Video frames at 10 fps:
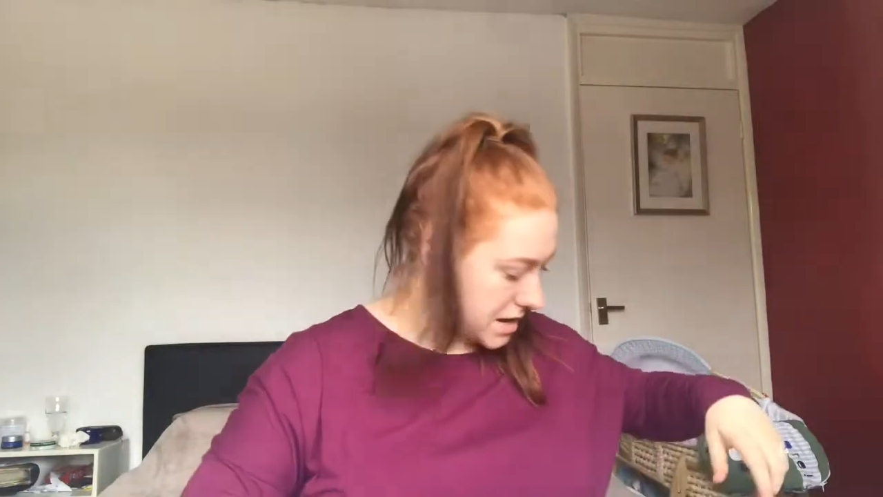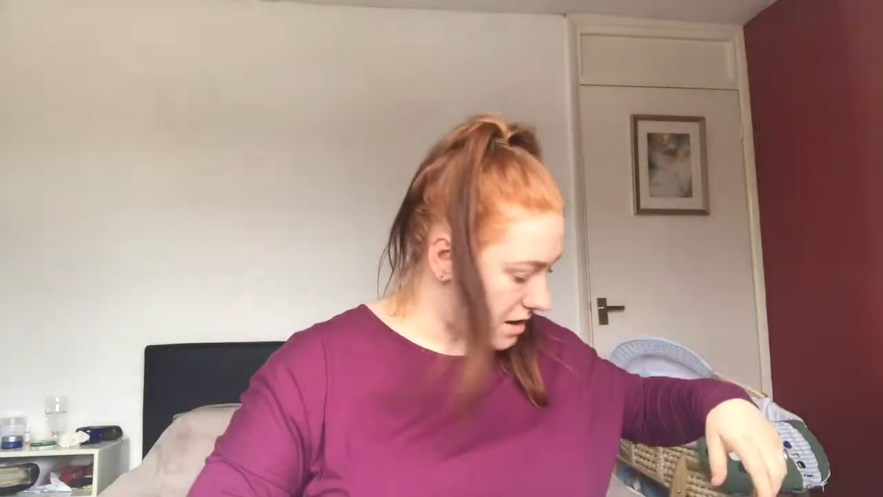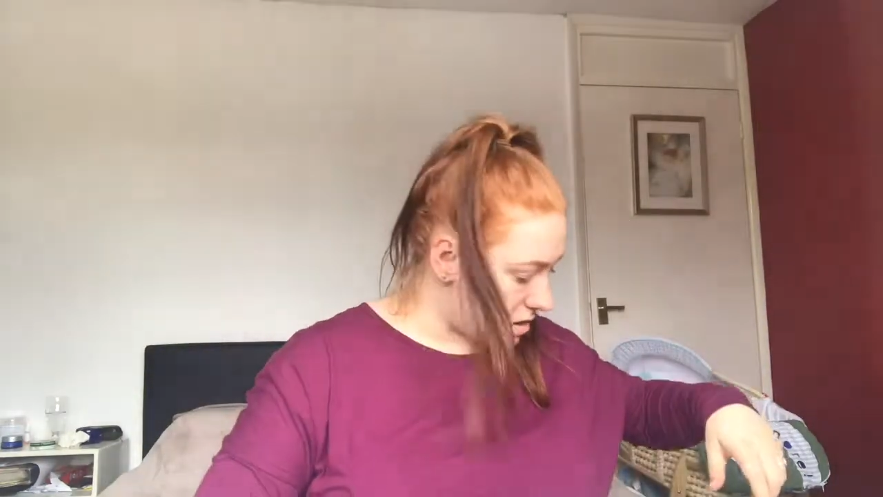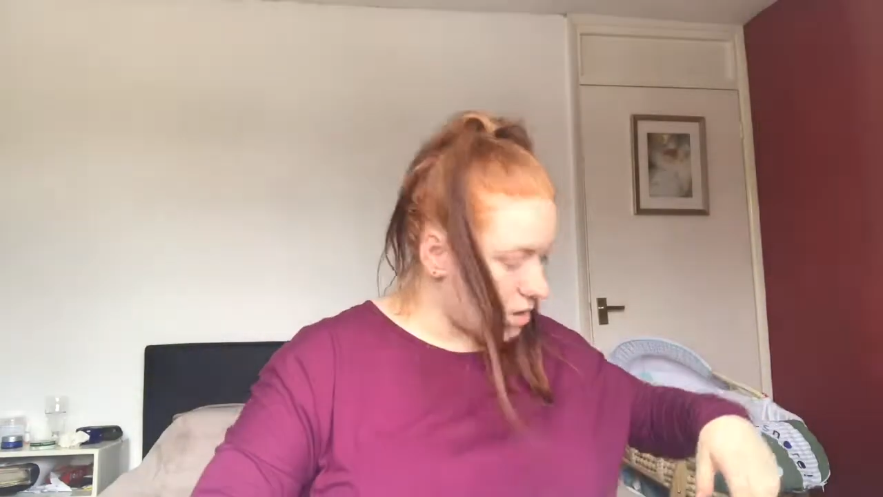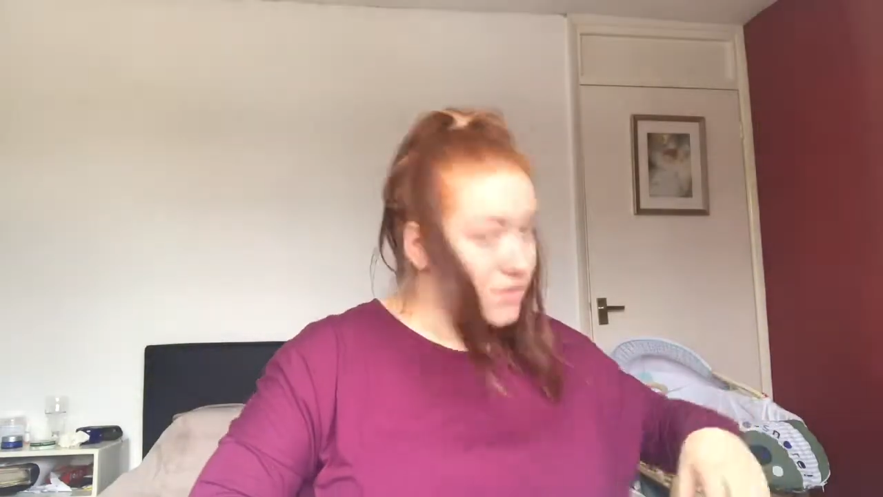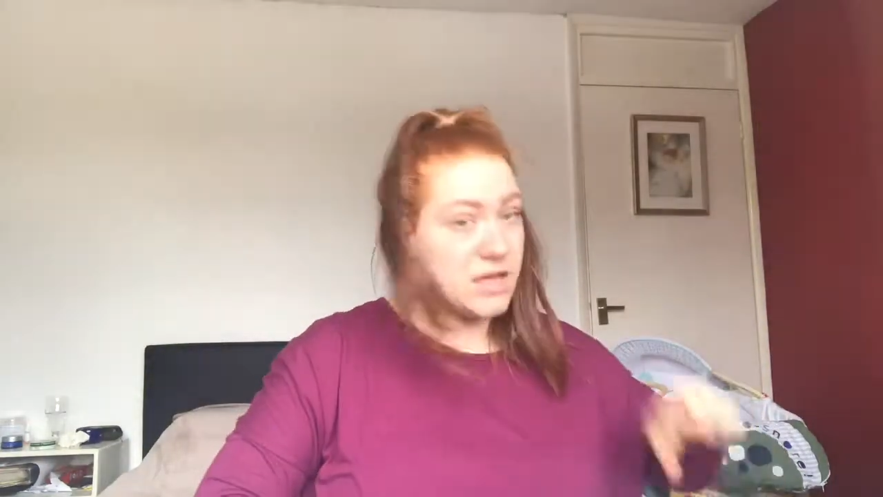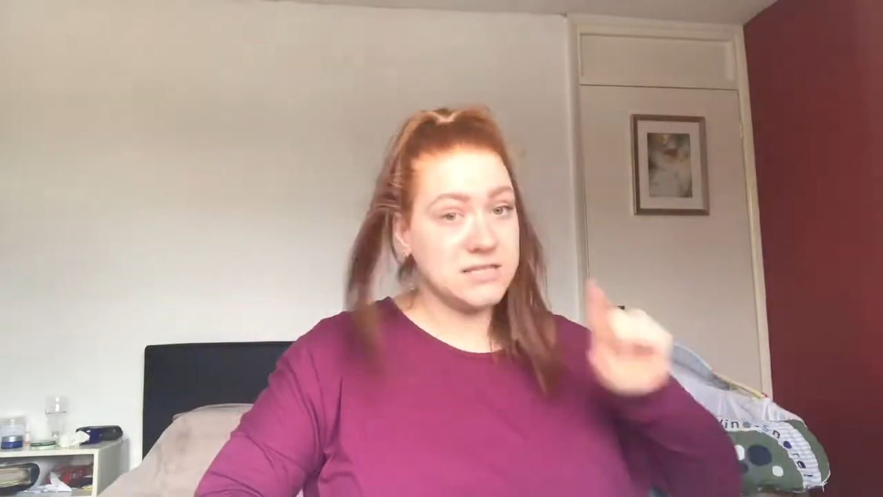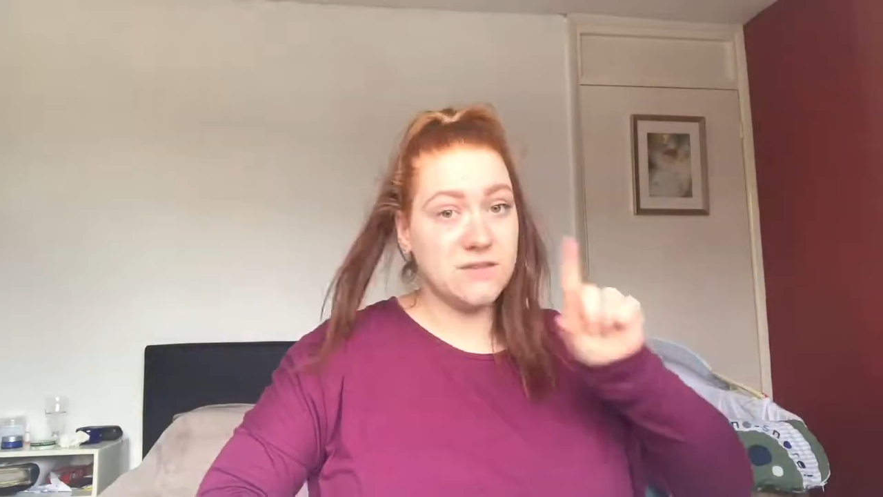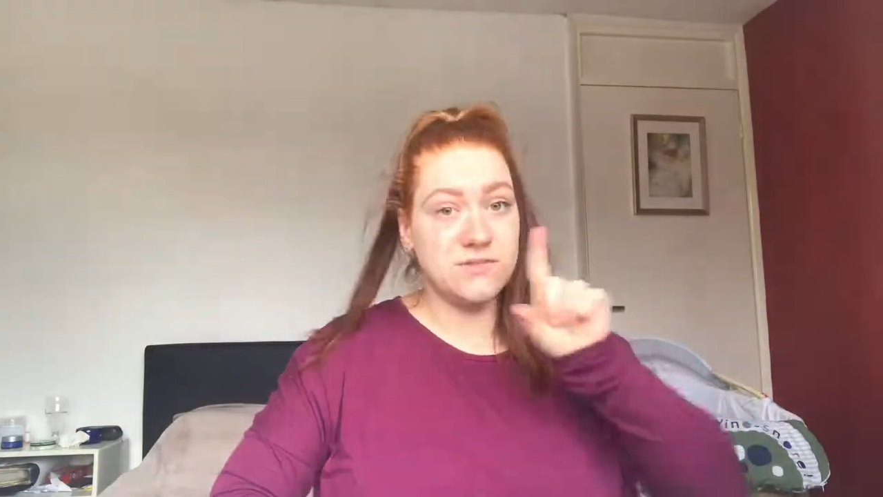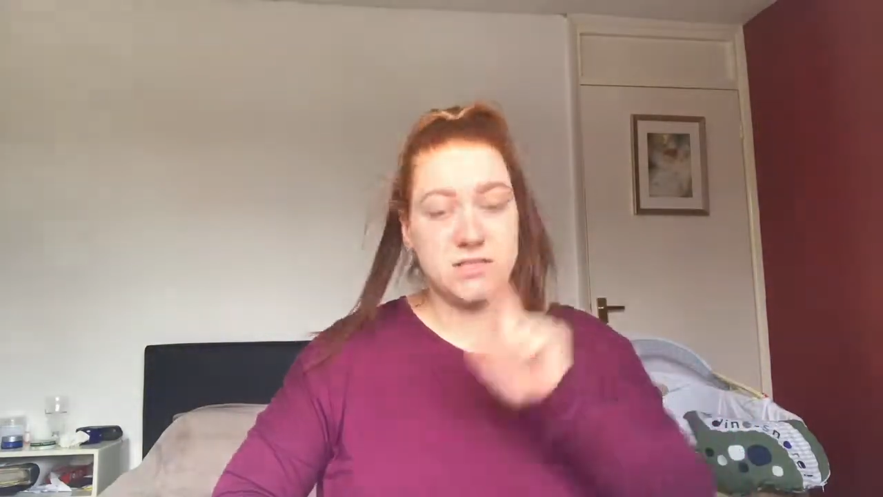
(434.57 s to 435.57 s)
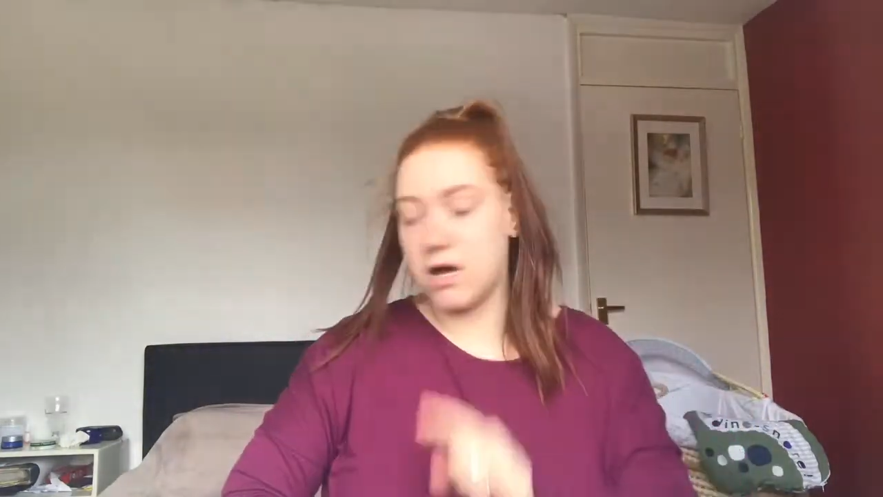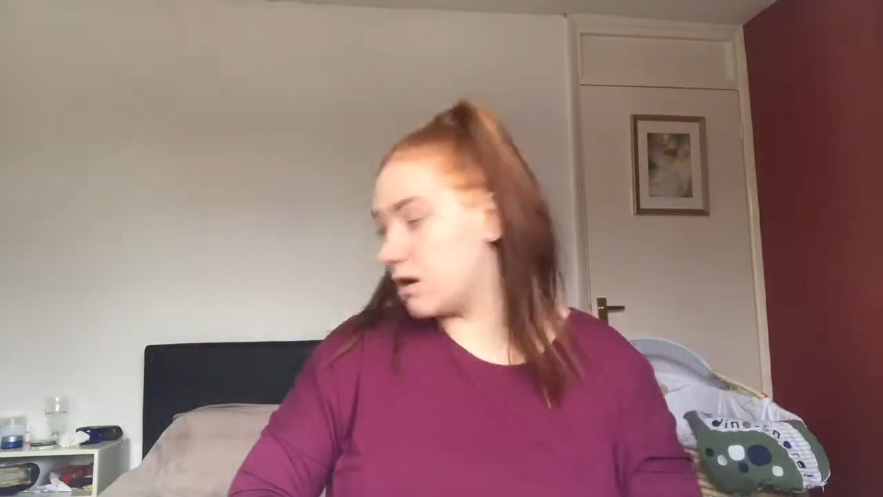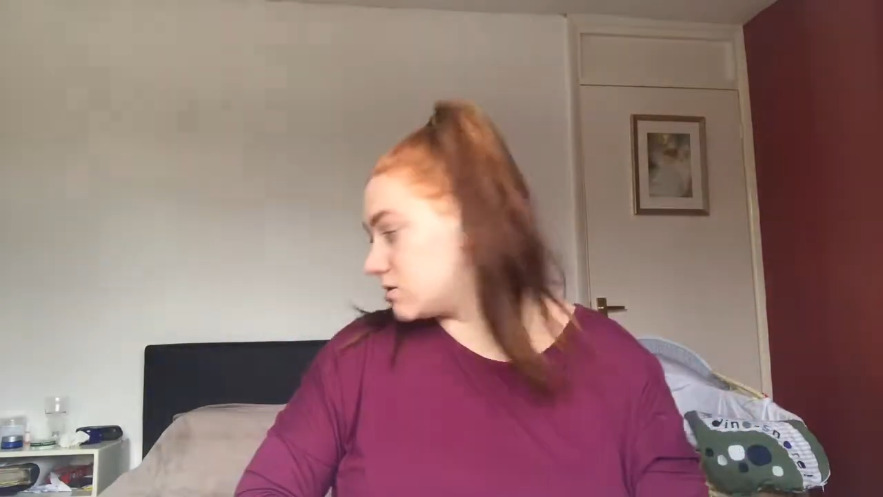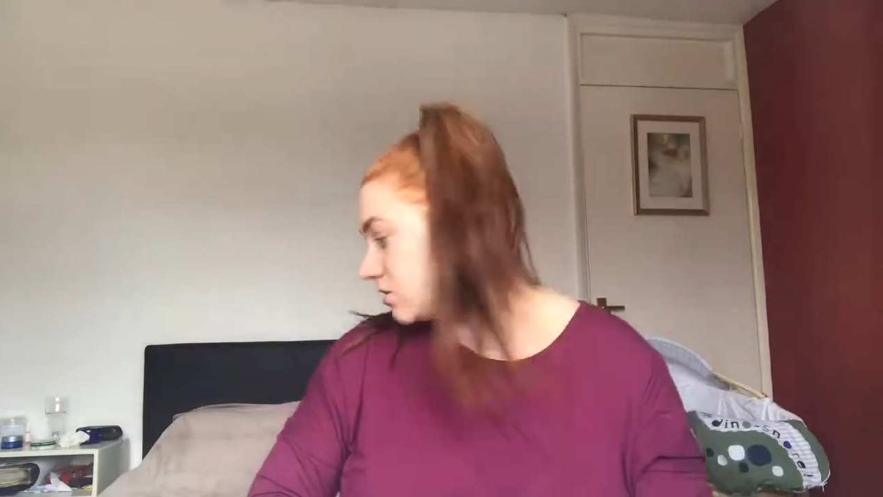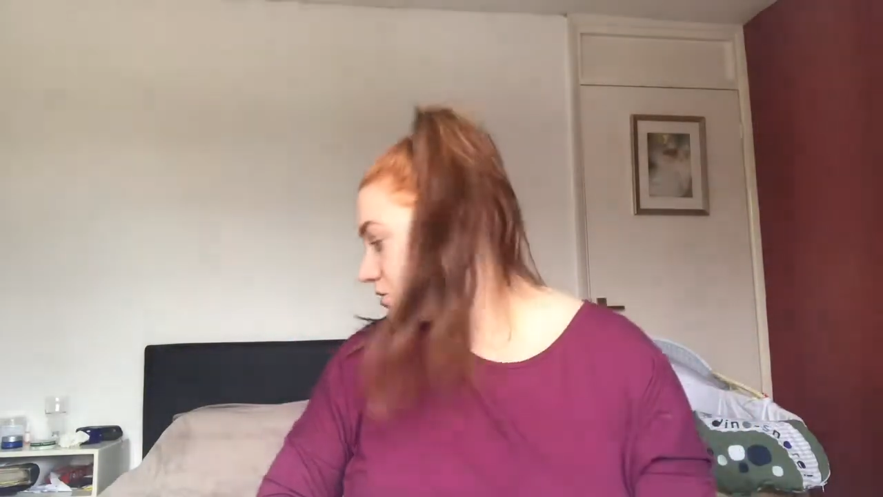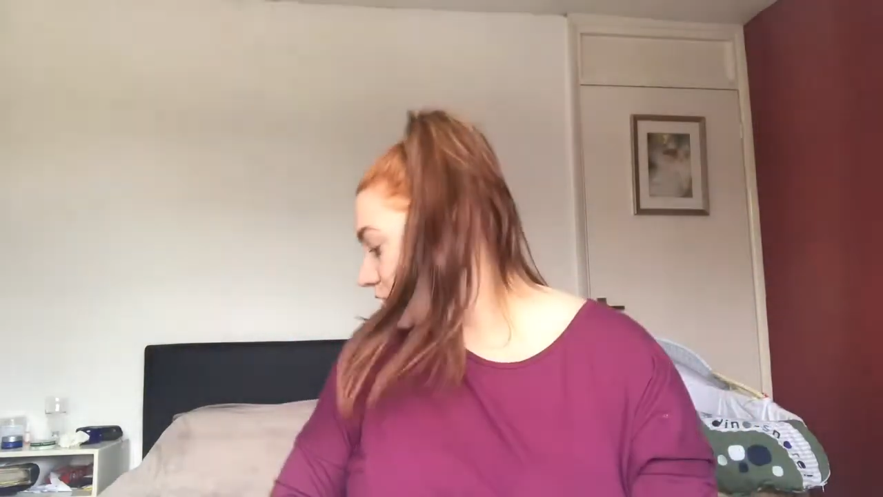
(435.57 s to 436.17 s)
And a lot of things have stars on